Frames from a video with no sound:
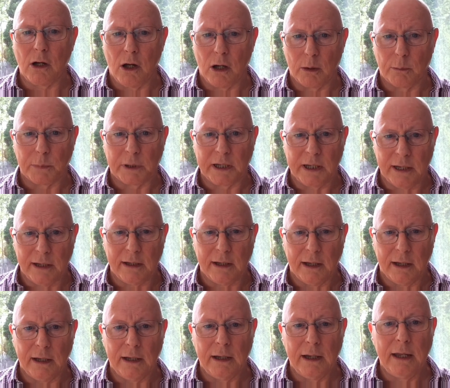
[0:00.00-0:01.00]

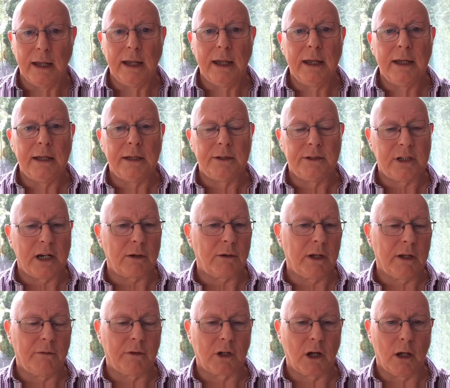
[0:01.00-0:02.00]
Cholmcille, Derry
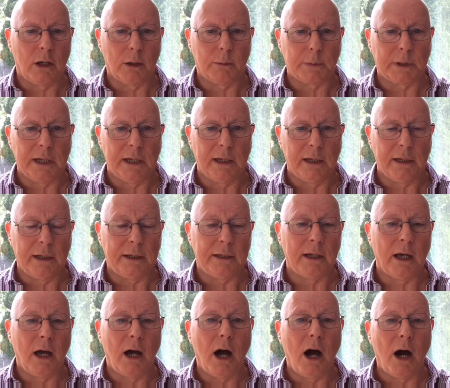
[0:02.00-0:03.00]
of Columbkille, in
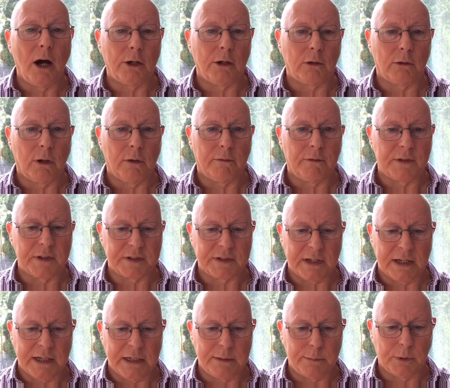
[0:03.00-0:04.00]
honour of the
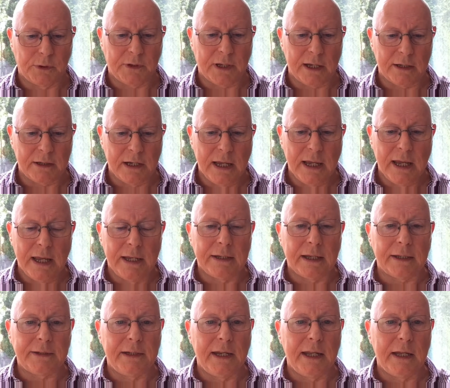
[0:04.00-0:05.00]
saint. But
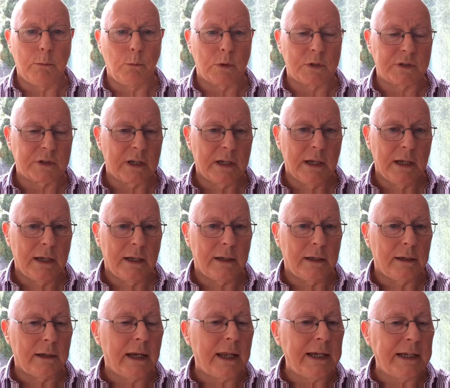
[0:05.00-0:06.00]
that name was
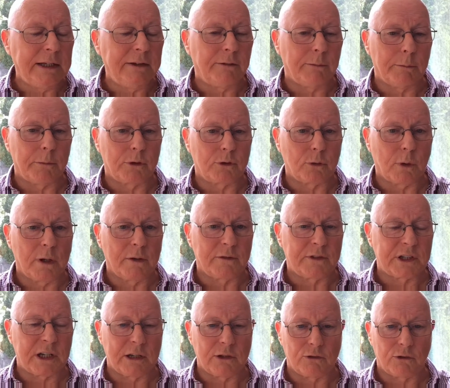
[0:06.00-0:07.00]
late from the 12th
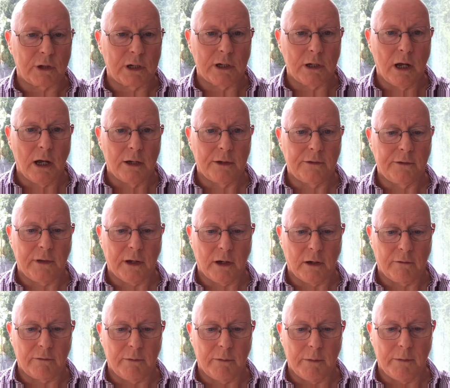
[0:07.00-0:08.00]
century, not there
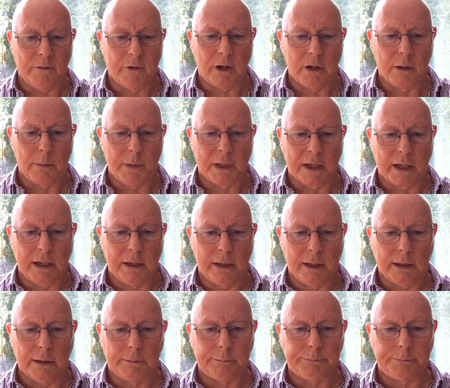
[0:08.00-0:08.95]
from the very beginning.